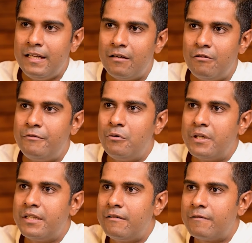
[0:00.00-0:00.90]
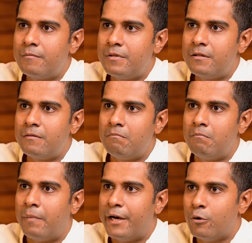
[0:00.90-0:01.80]
Now, if you look at it from a
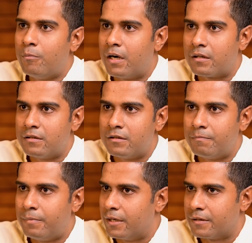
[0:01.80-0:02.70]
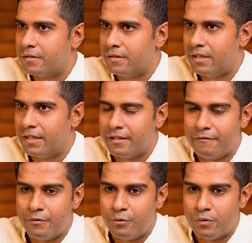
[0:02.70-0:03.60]
biomarker part, like
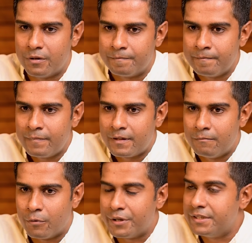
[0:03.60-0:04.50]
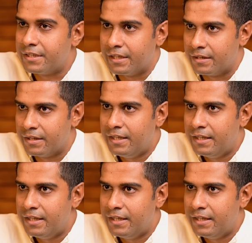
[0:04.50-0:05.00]
if you do a body scan,